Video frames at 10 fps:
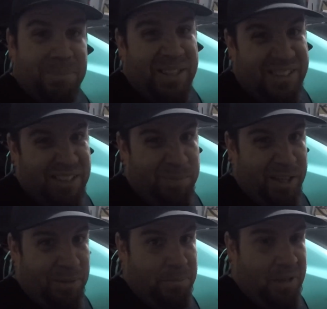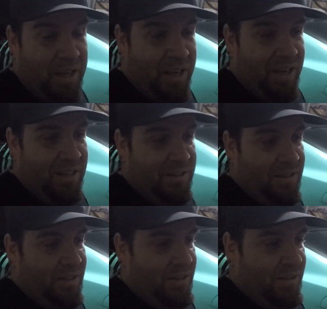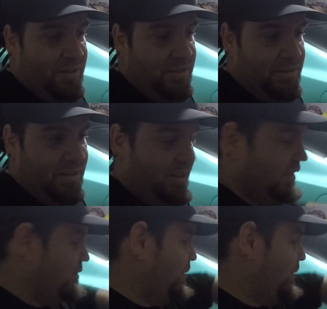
6 p.m. and it is right